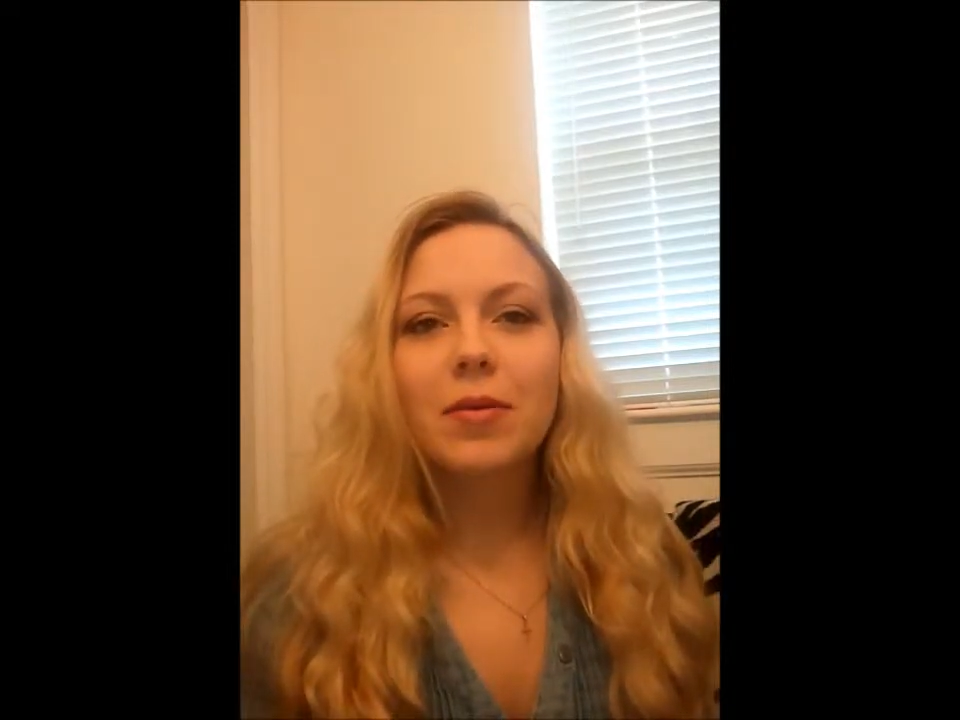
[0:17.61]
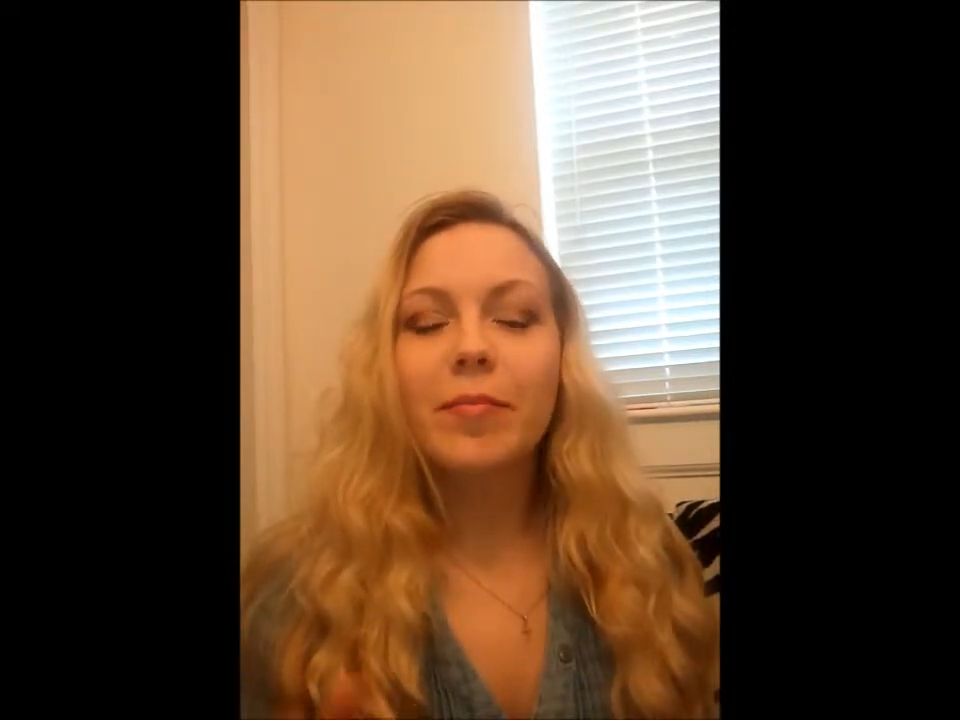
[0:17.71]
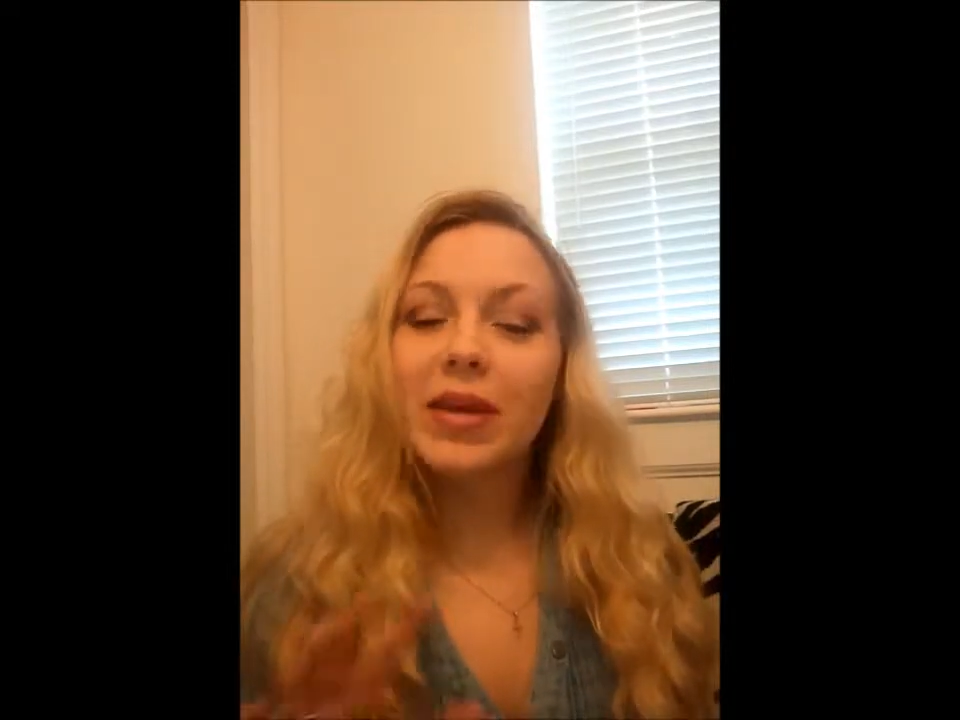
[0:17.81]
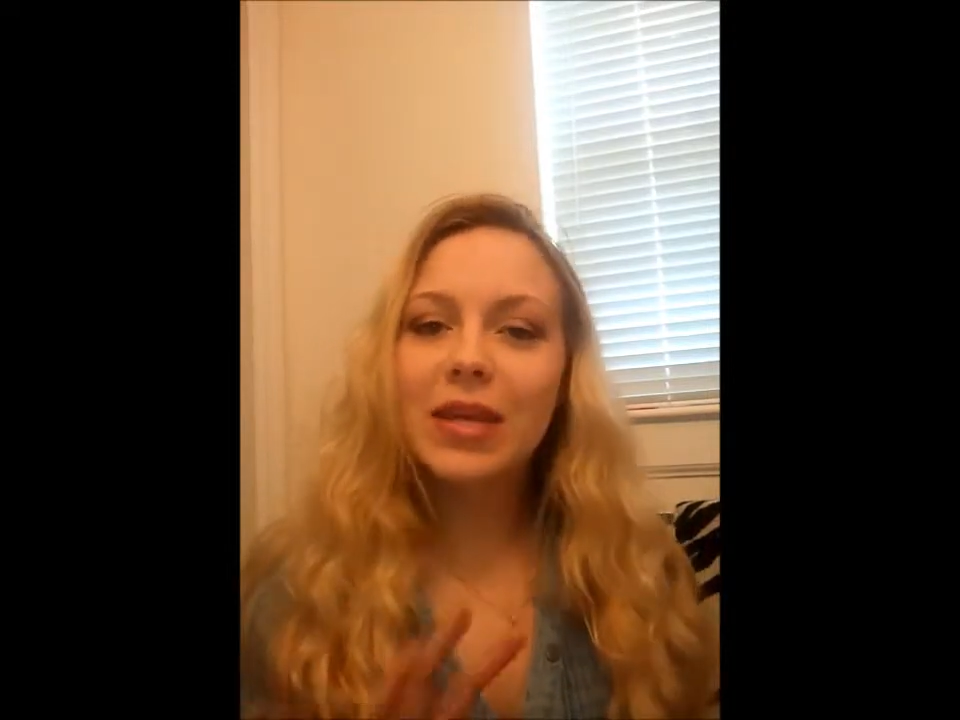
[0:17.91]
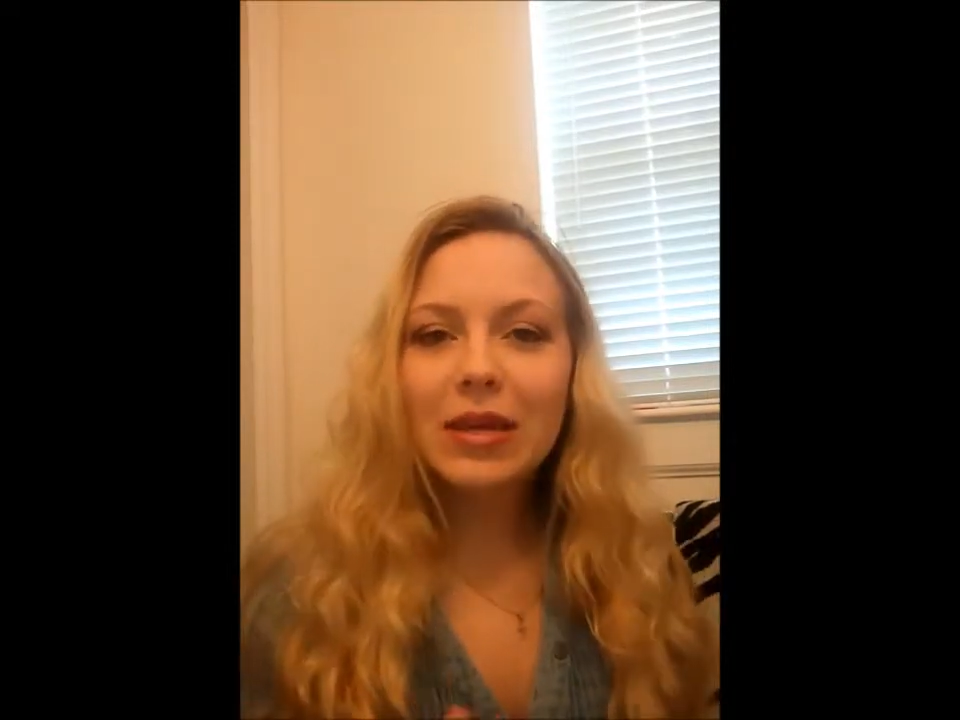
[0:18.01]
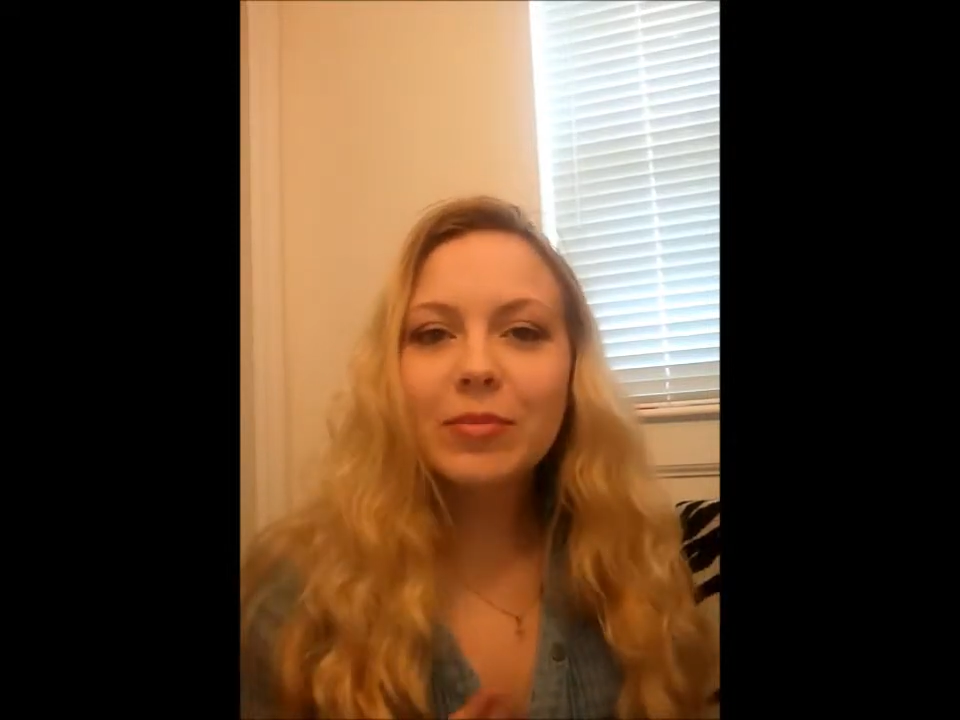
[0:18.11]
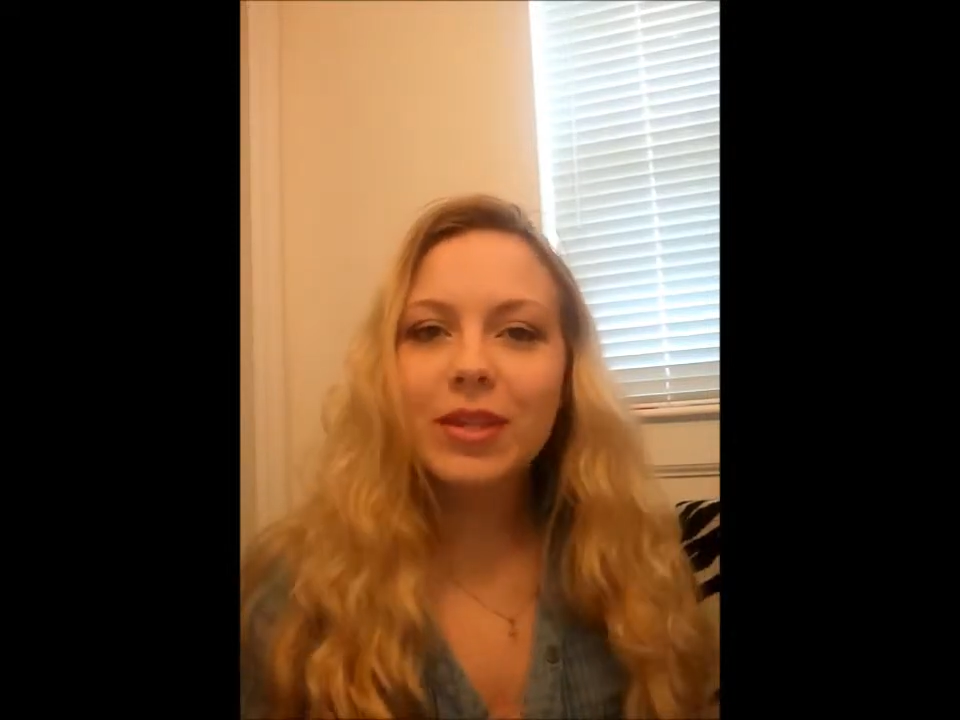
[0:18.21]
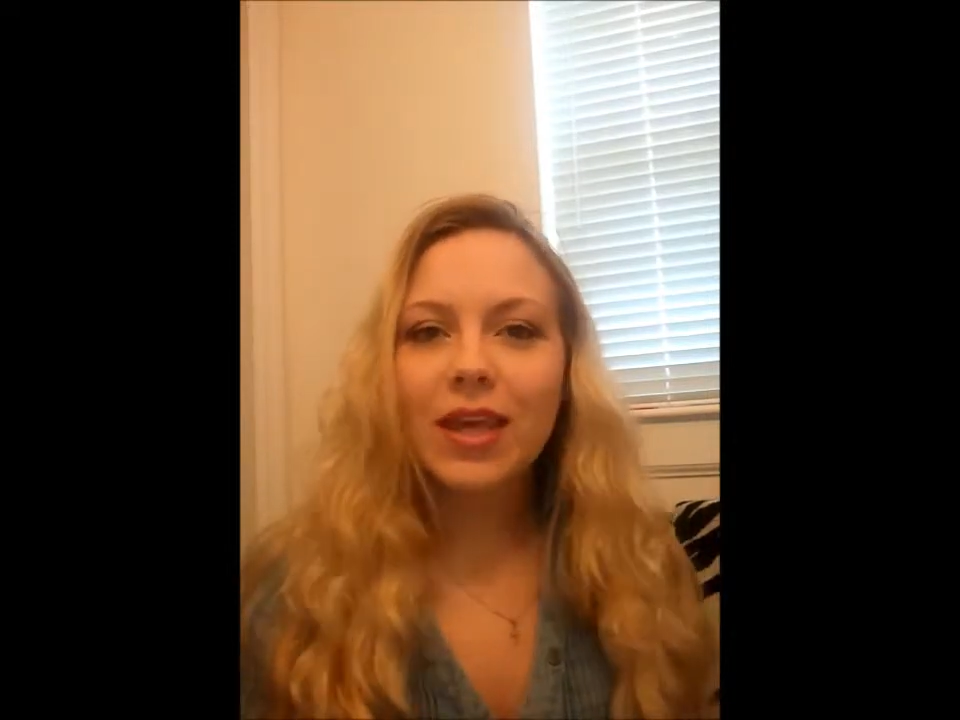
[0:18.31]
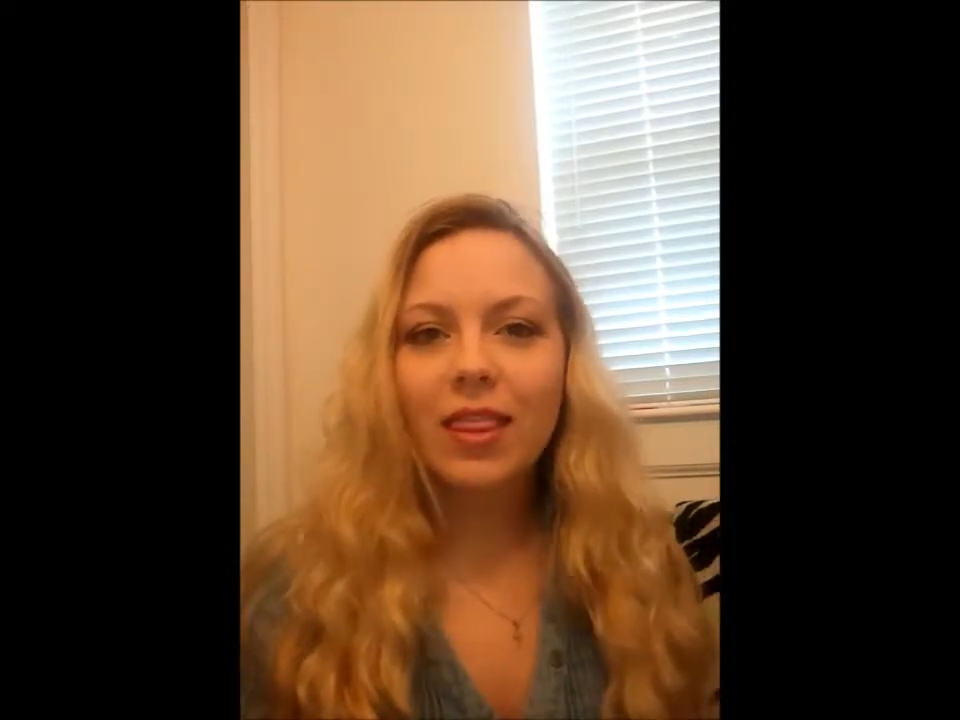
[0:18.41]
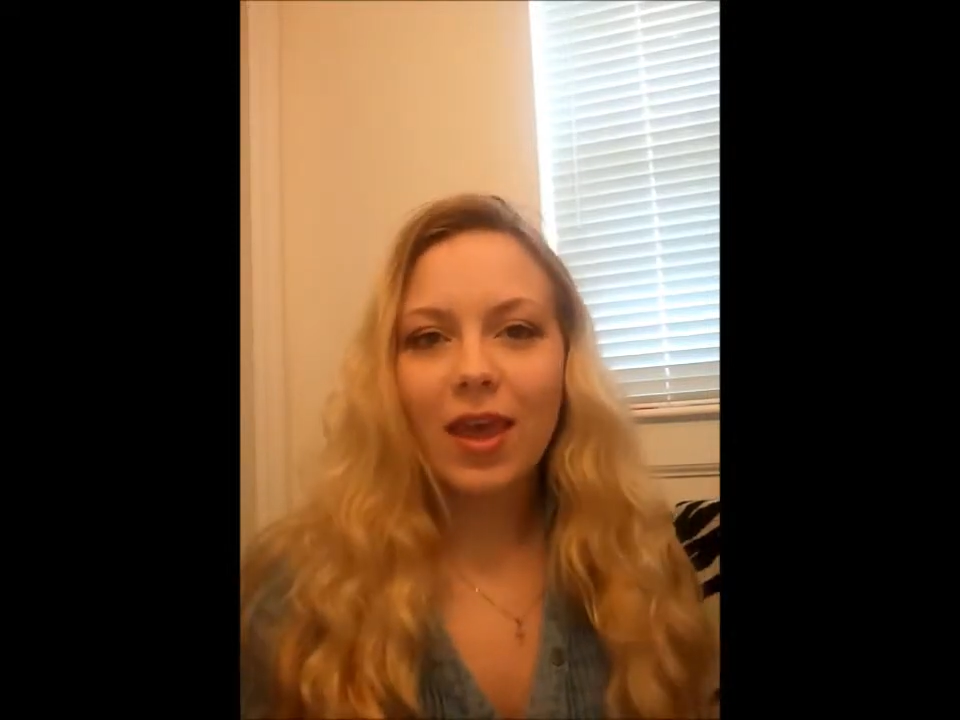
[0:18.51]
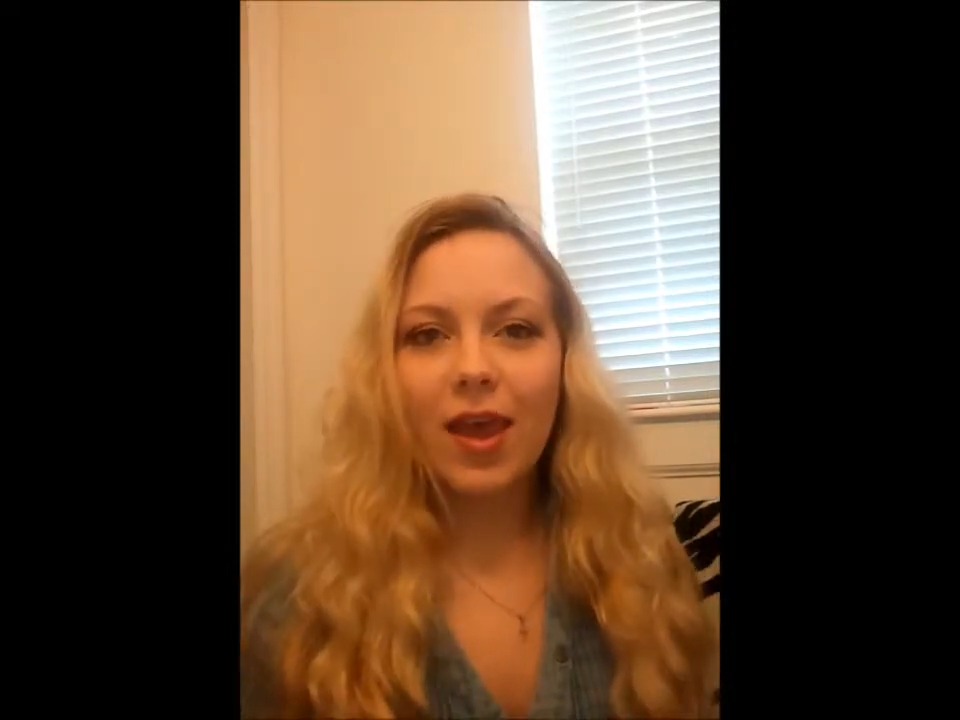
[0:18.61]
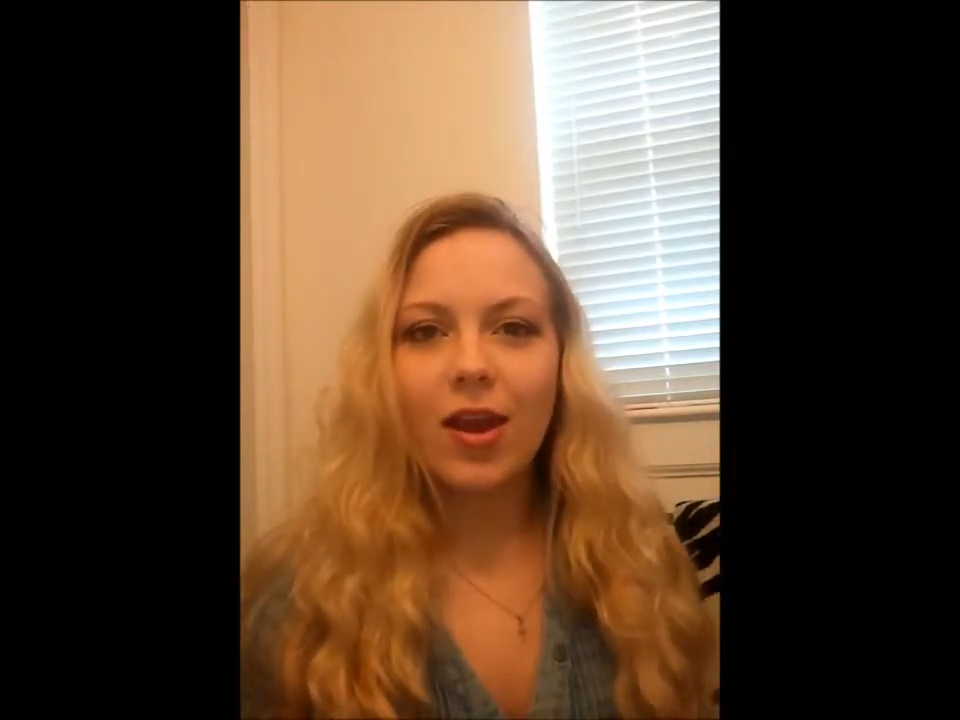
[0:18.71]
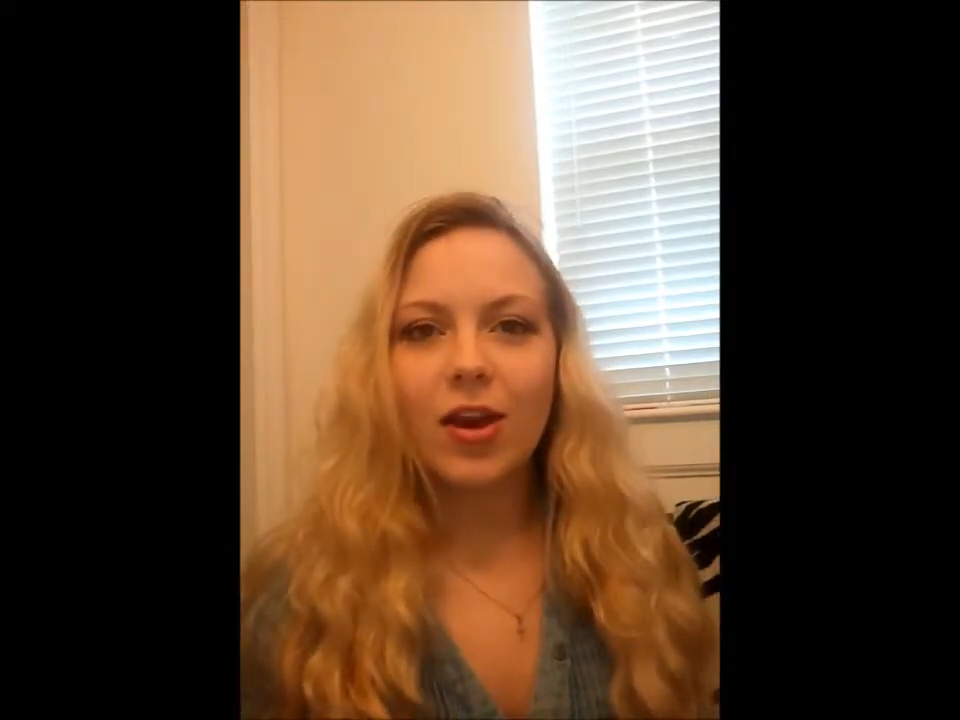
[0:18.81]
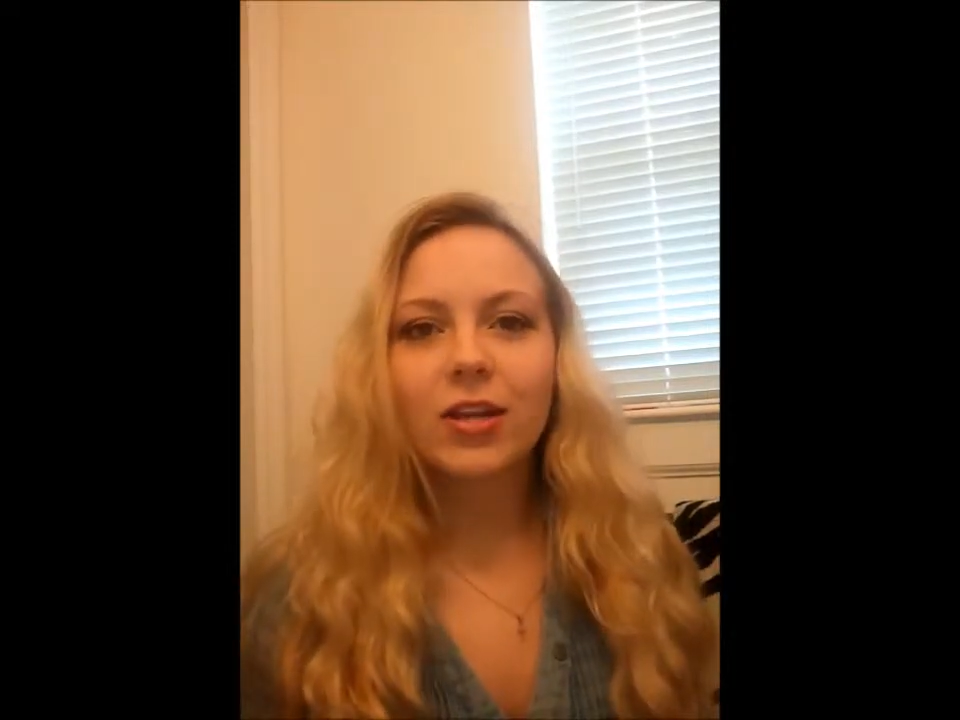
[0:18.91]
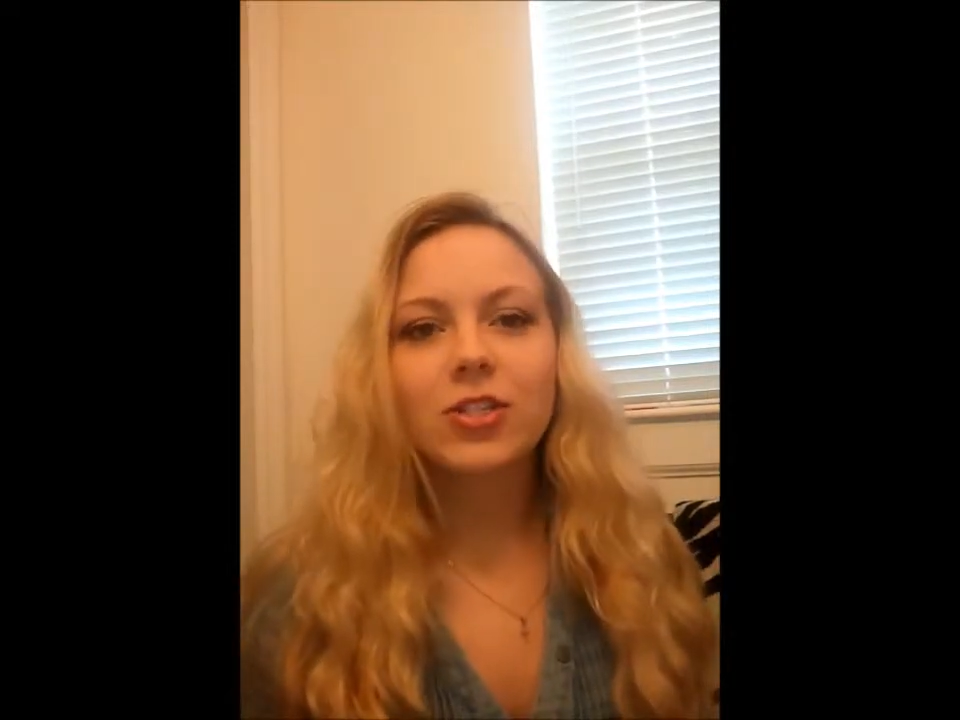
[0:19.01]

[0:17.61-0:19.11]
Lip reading: medium length hair